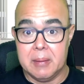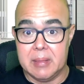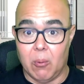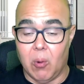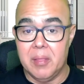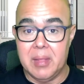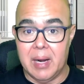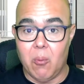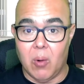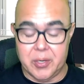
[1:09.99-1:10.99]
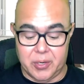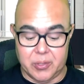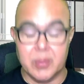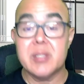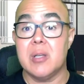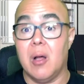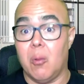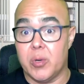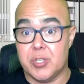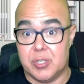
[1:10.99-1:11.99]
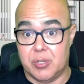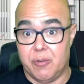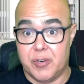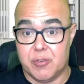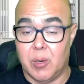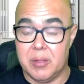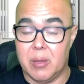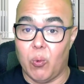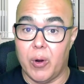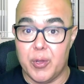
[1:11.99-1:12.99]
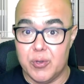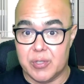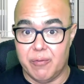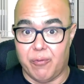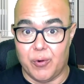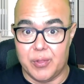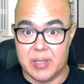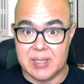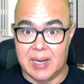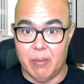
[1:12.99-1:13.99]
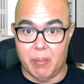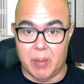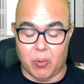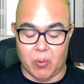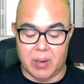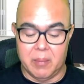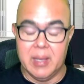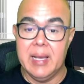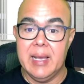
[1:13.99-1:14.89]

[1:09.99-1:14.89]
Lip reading: The one that I want you to install, which is the official one that we're using for this enablement program,